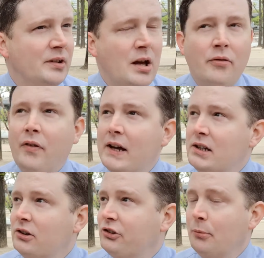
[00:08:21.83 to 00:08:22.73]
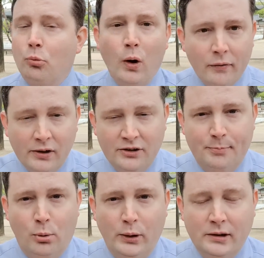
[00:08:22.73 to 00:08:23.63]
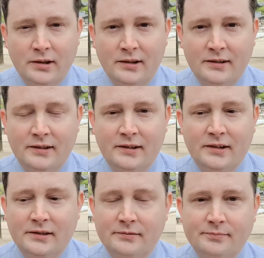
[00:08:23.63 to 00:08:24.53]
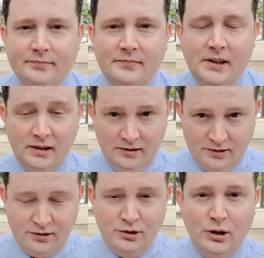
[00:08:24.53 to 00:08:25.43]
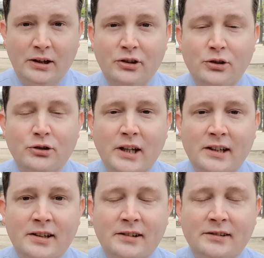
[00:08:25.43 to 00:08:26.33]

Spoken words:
finding some reference point. Do you guys understand?